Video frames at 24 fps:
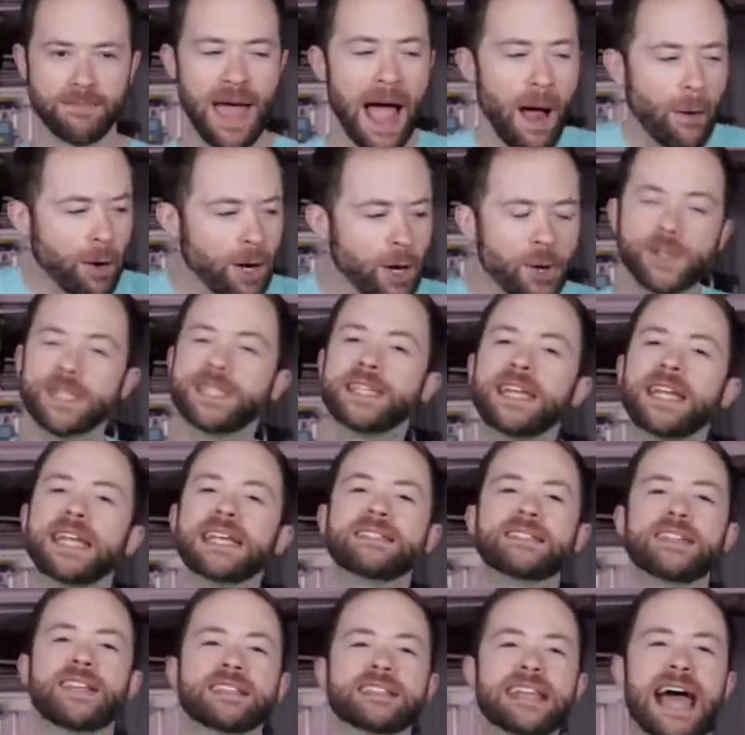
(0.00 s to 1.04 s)
Our cuisine
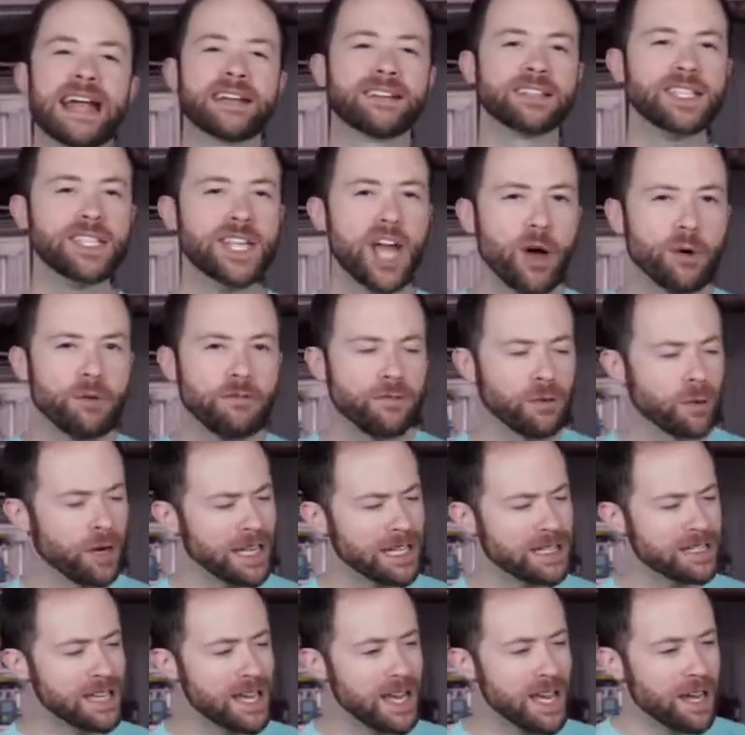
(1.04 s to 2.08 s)
isn't exactly known for
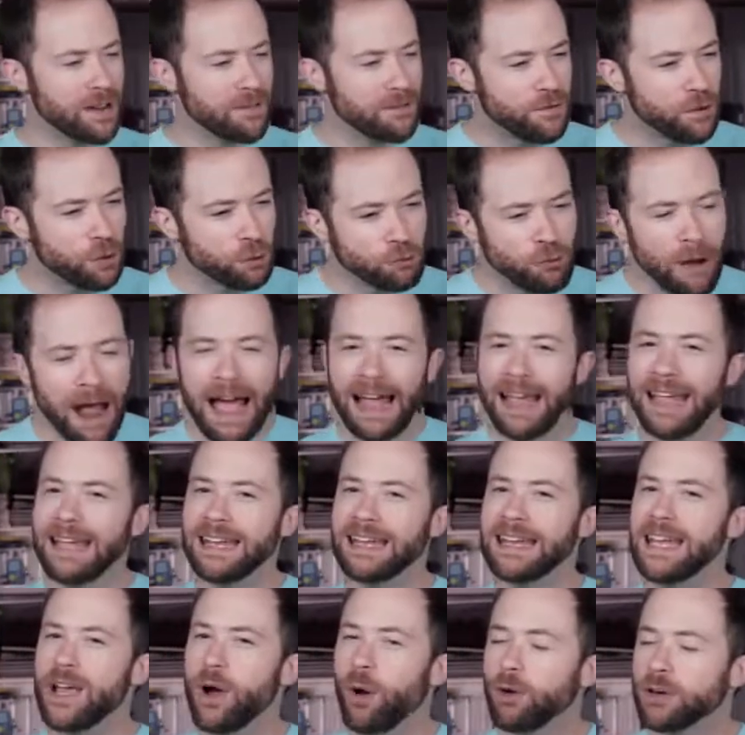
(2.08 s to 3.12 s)
its
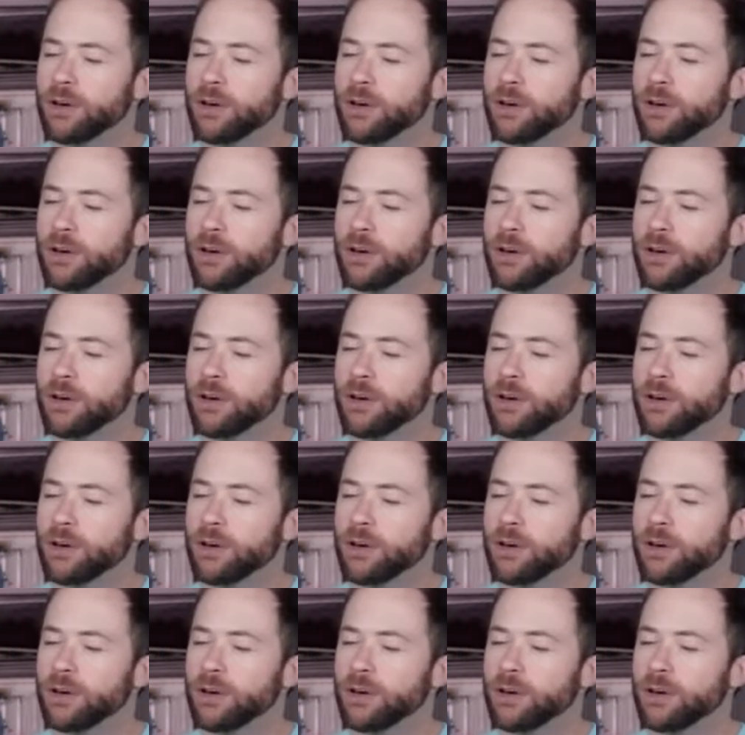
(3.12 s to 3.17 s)
variety